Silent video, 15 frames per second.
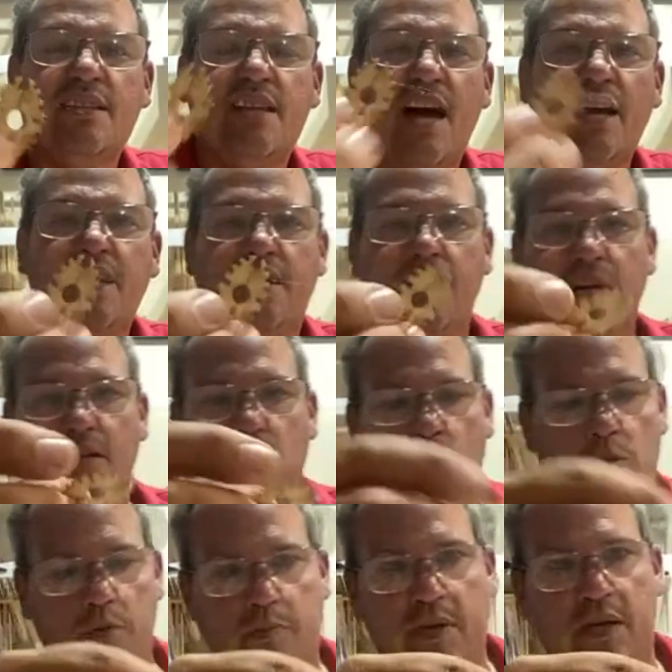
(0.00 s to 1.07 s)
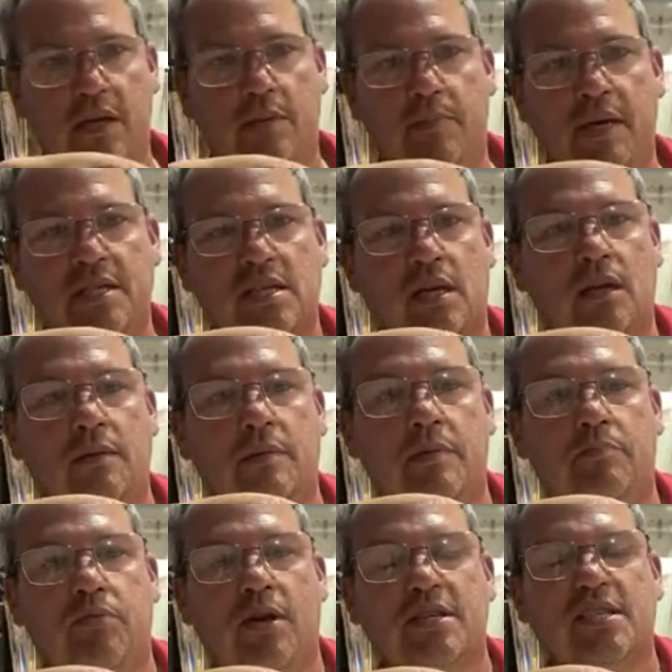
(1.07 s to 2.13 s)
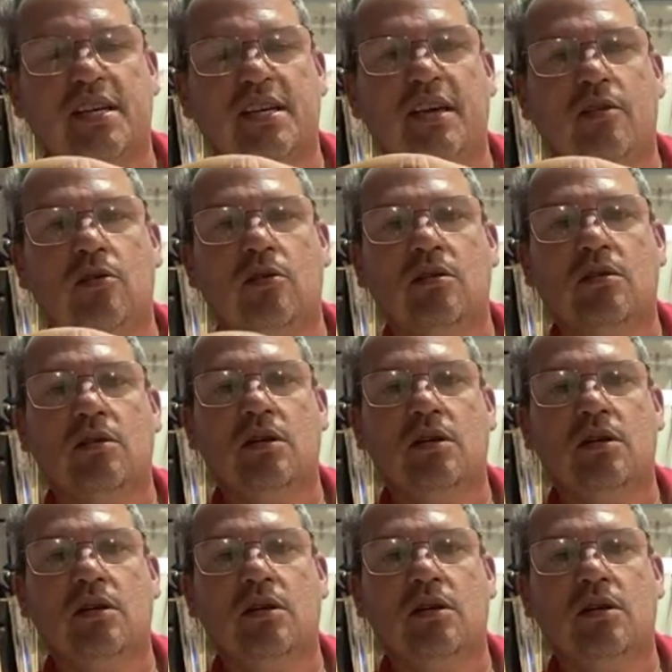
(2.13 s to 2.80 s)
Die cut would be basically be pressed together.